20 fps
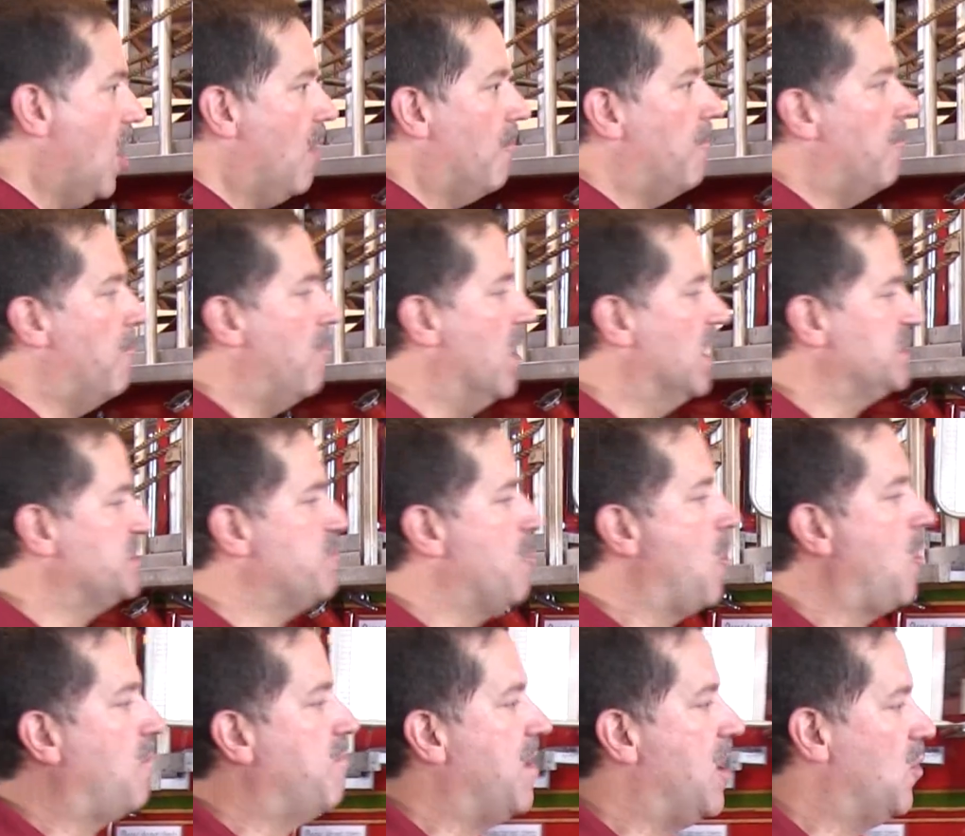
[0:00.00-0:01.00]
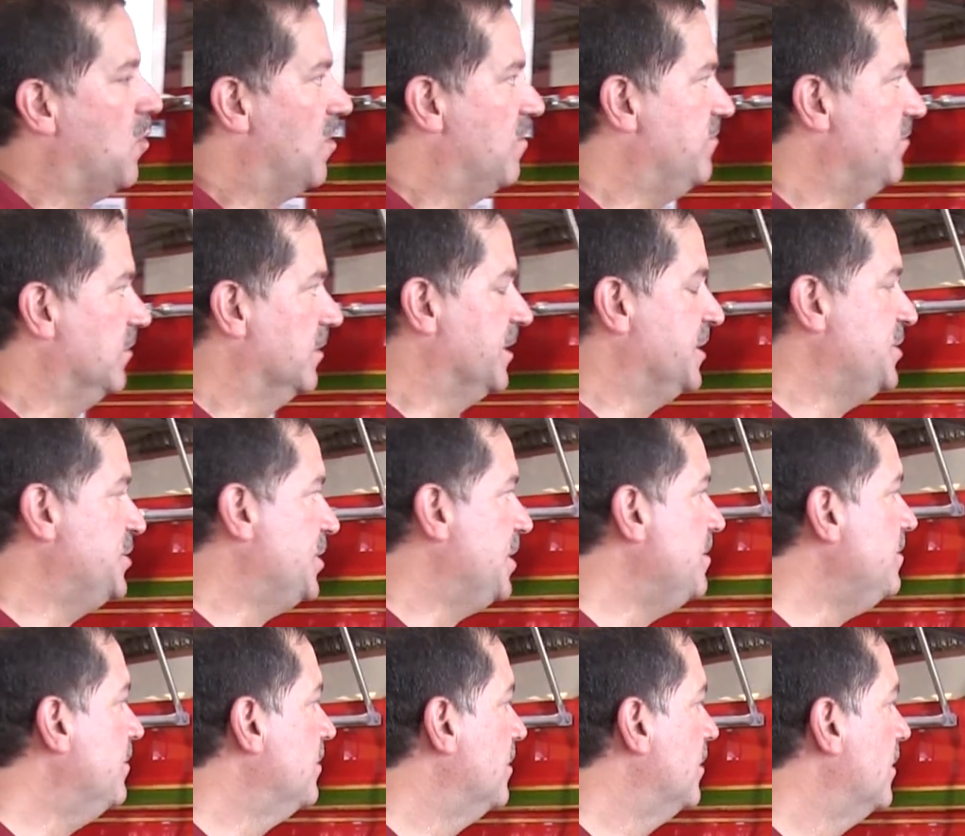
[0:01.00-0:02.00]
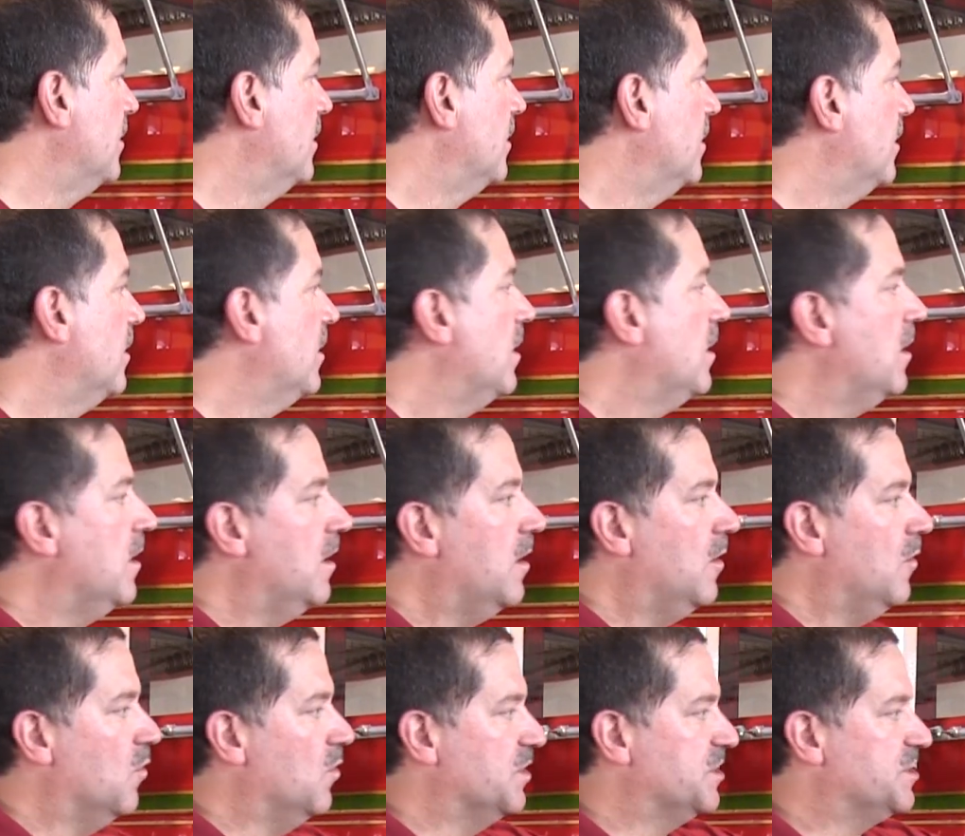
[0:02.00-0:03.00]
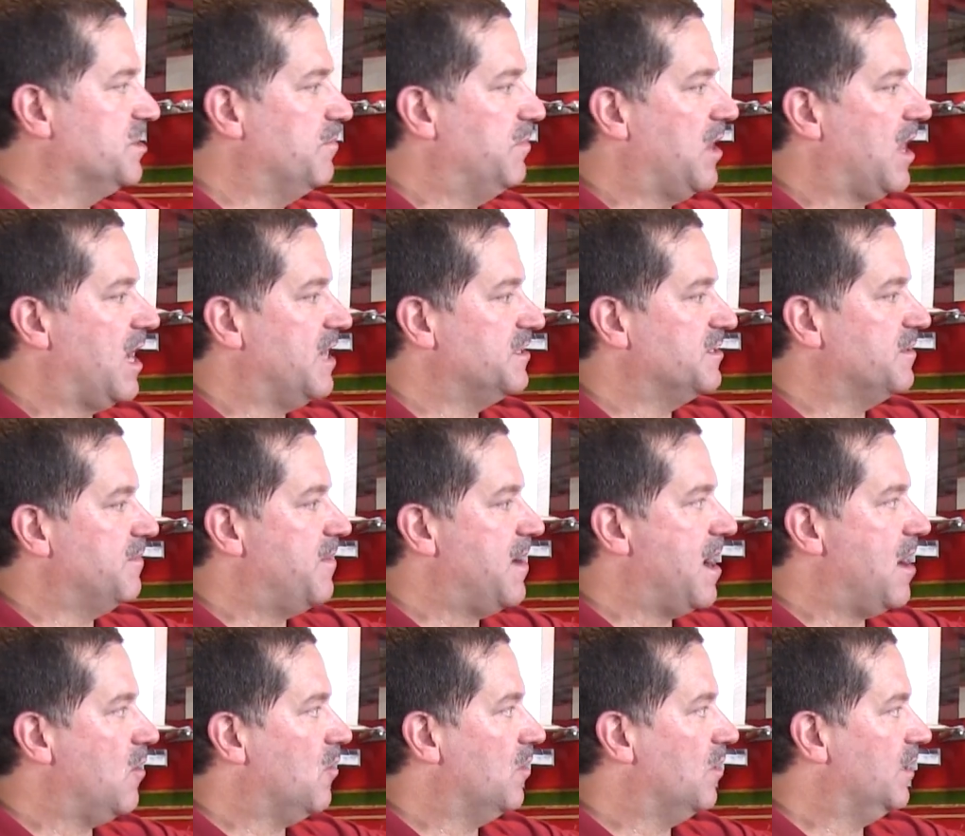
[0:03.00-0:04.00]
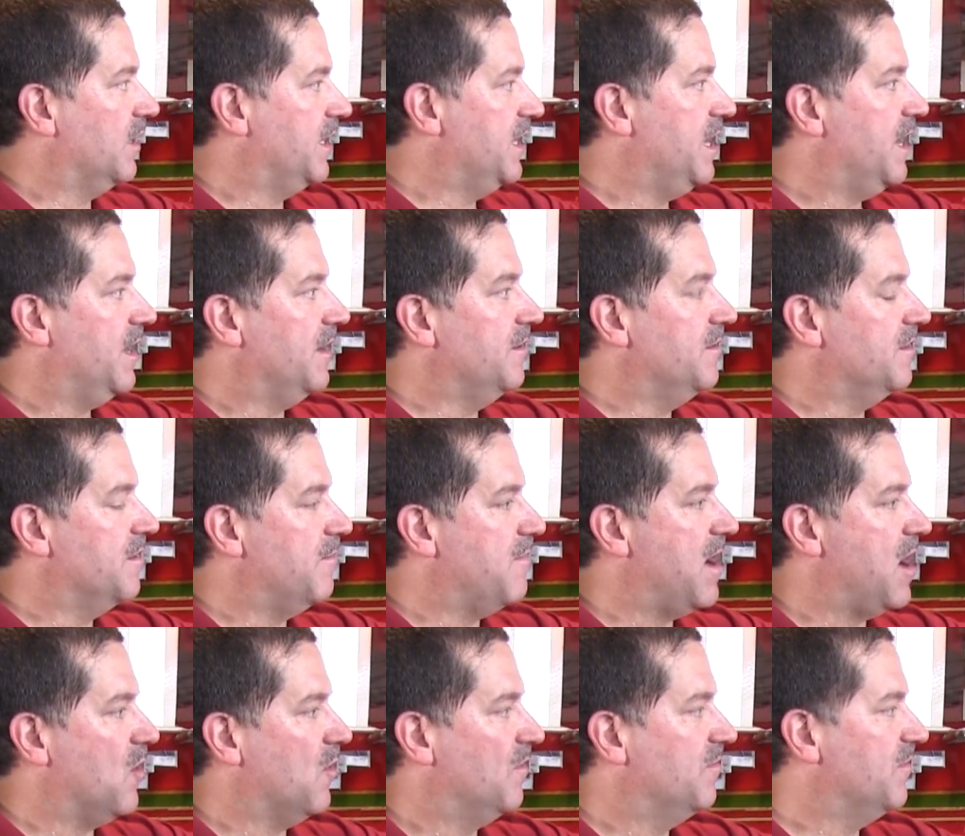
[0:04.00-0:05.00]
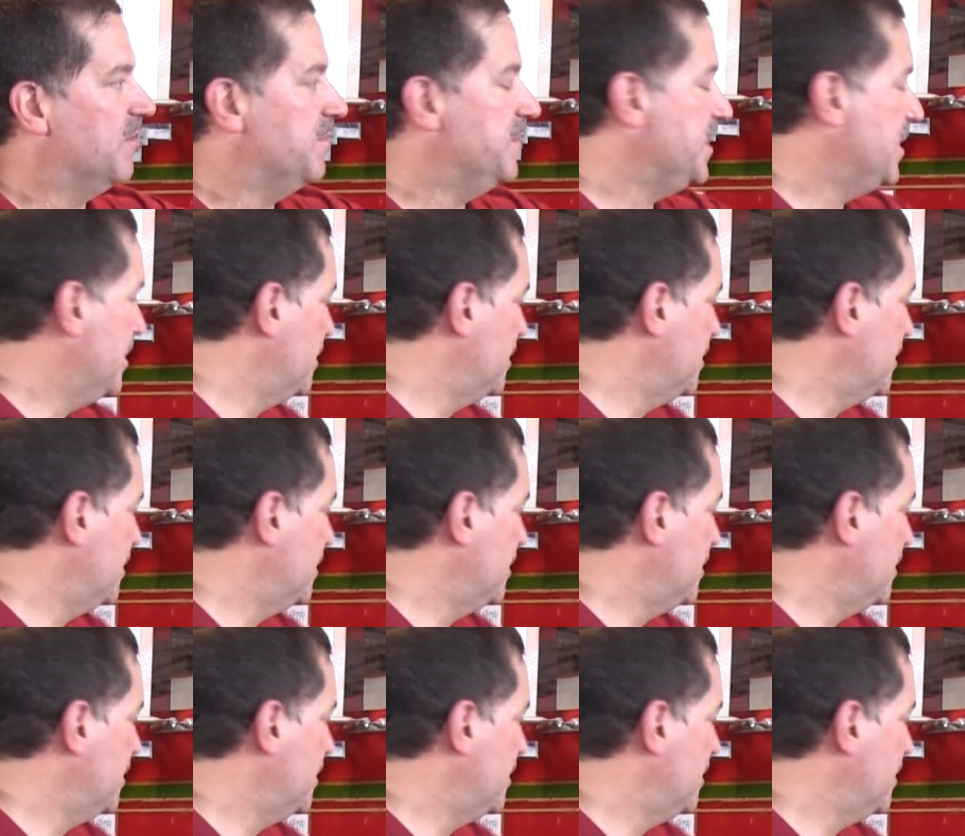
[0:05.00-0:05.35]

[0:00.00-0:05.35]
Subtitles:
Much more powerful engine, which supplies the power. Again, the power from the